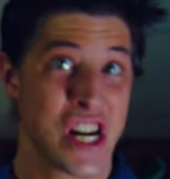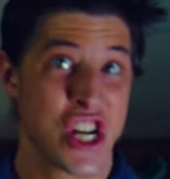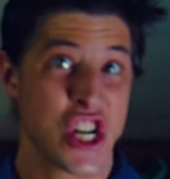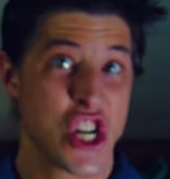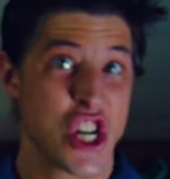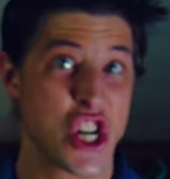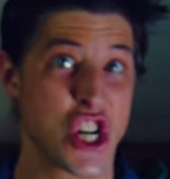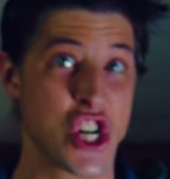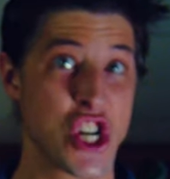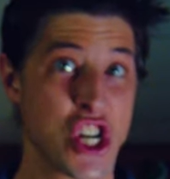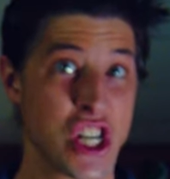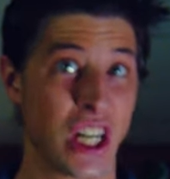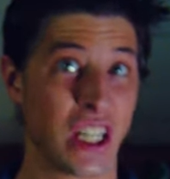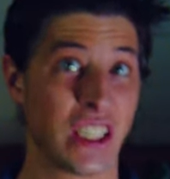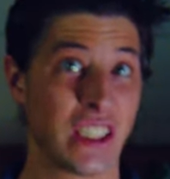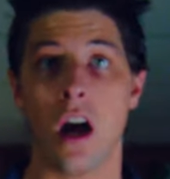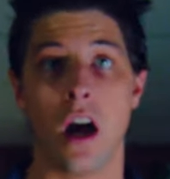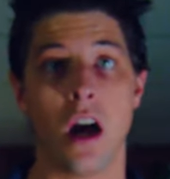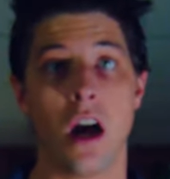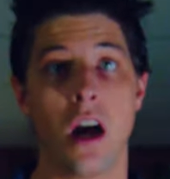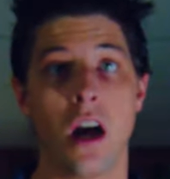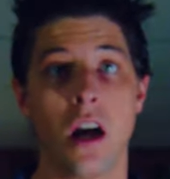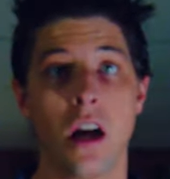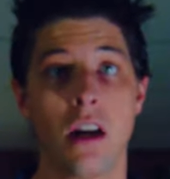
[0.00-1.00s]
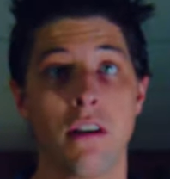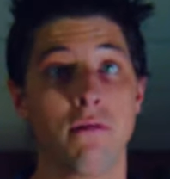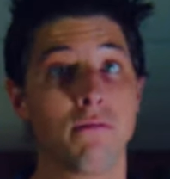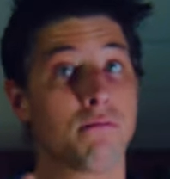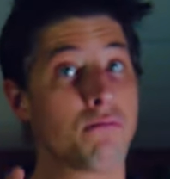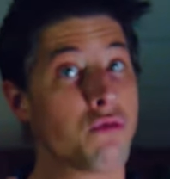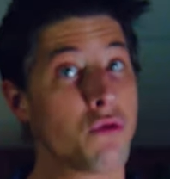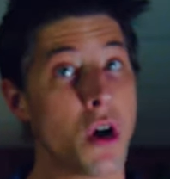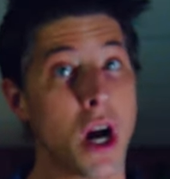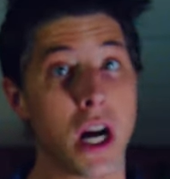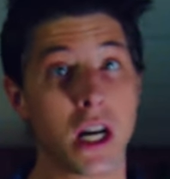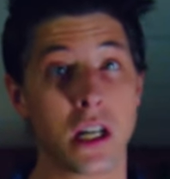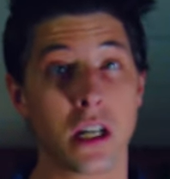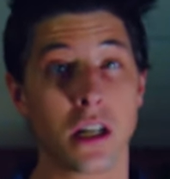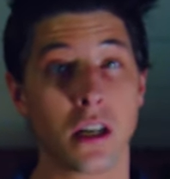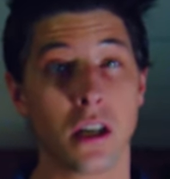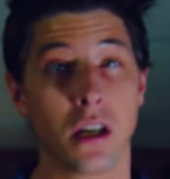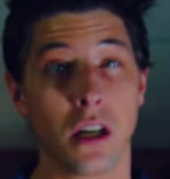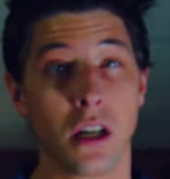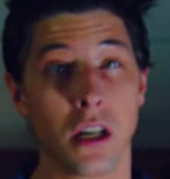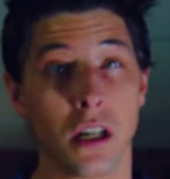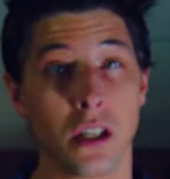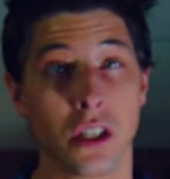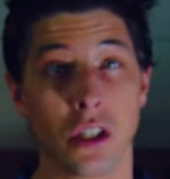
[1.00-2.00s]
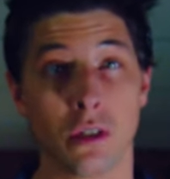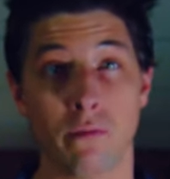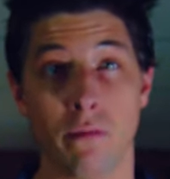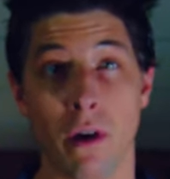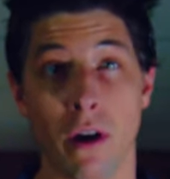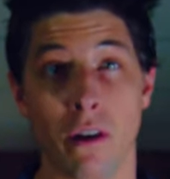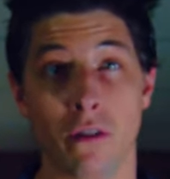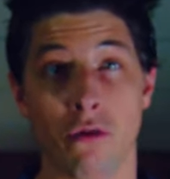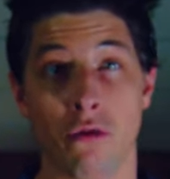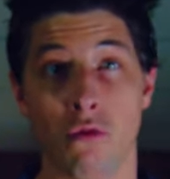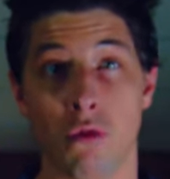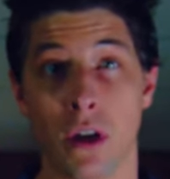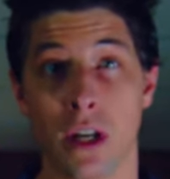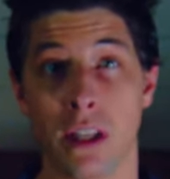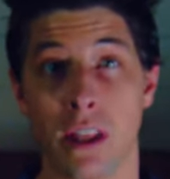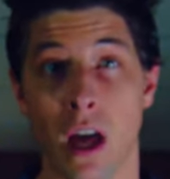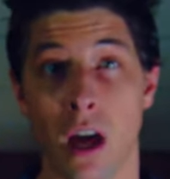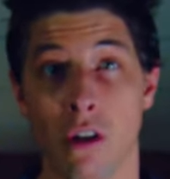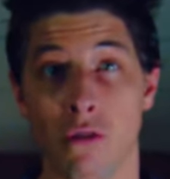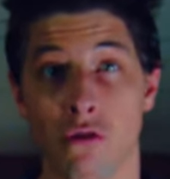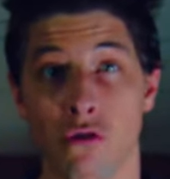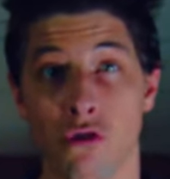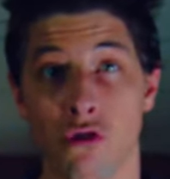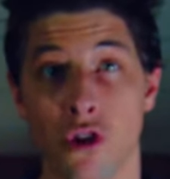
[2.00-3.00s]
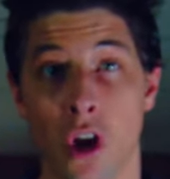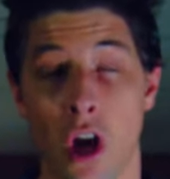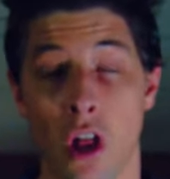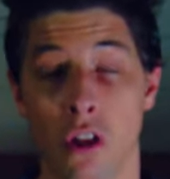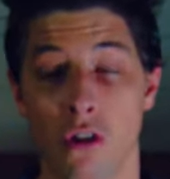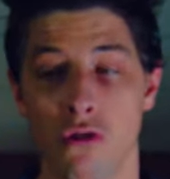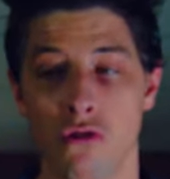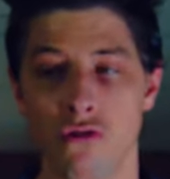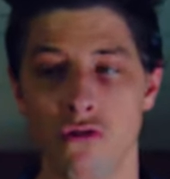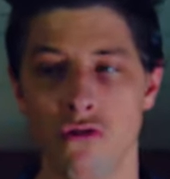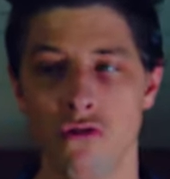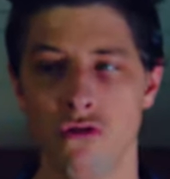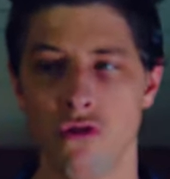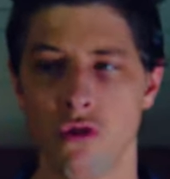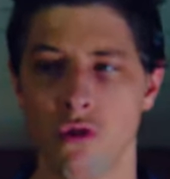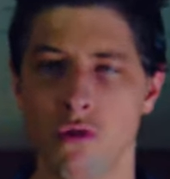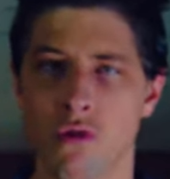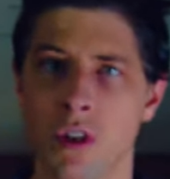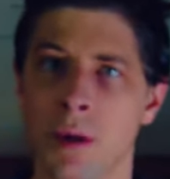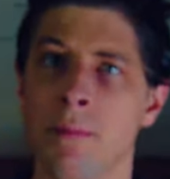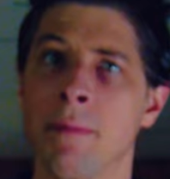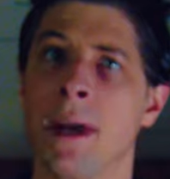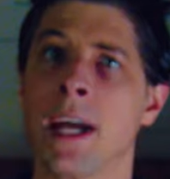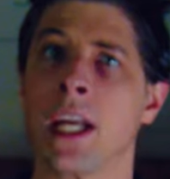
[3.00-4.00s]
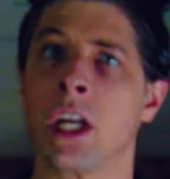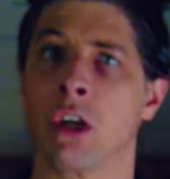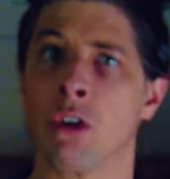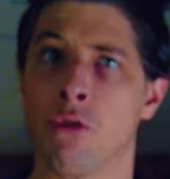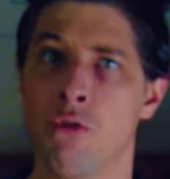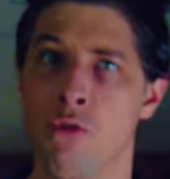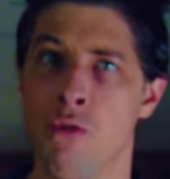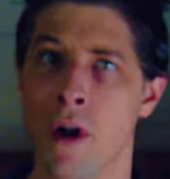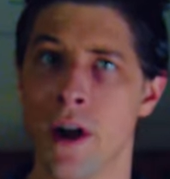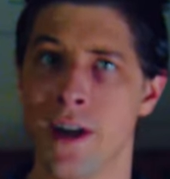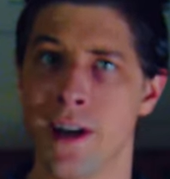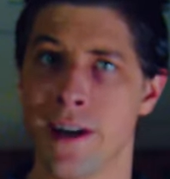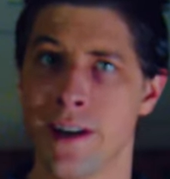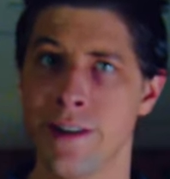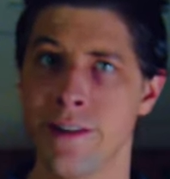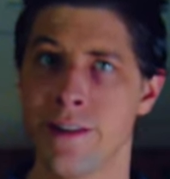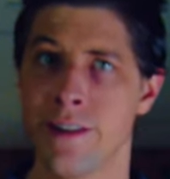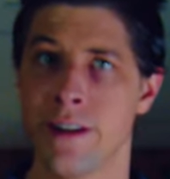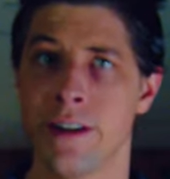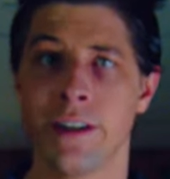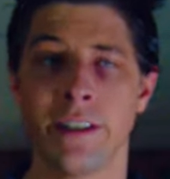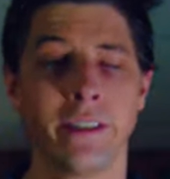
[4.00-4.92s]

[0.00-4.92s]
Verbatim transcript: Sure. I practically spent $3,000 using my credit